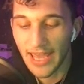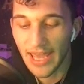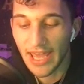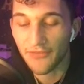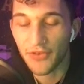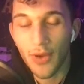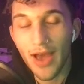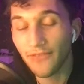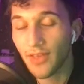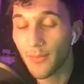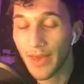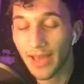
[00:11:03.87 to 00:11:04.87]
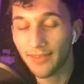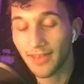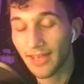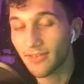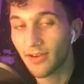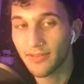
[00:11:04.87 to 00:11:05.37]
If you have to pass
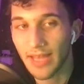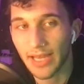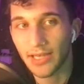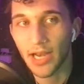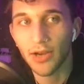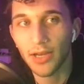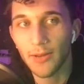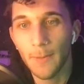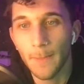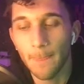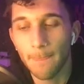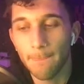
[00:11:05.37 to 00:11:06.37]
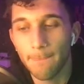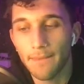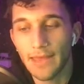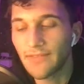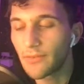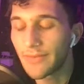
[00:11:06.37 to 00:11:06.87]
against our secondary,
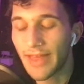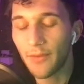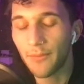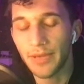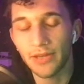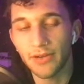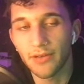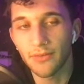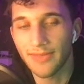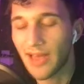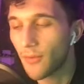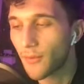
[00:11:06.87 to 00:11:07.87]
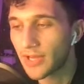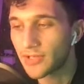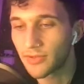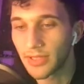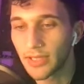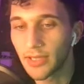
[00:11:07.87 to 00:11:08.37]
even without Peters, without
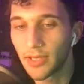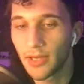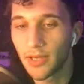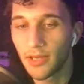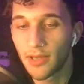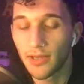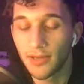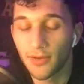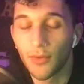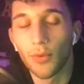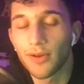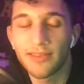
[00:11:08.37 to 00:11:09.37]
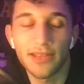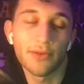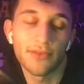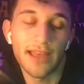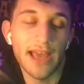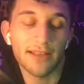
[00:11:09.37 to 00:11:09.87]
Westry, we're
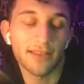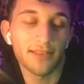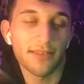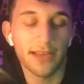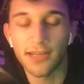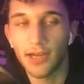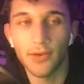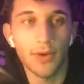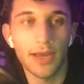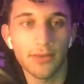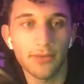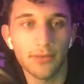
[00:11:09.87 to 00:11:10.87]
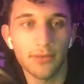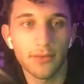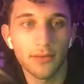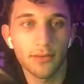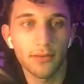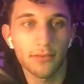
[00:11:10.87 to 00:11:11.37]
still stacked secondary wise.
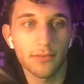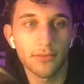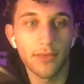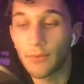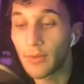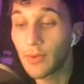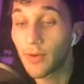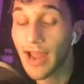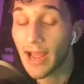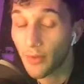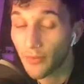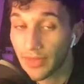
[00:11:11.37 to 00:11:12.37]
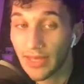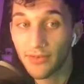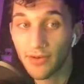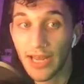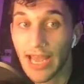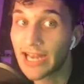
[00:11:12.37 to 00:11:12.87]
Like we were healthy
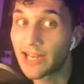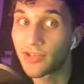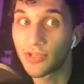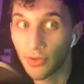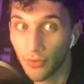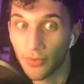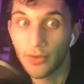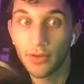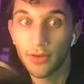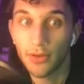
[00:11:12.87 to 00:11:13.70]
yesterday and it showed.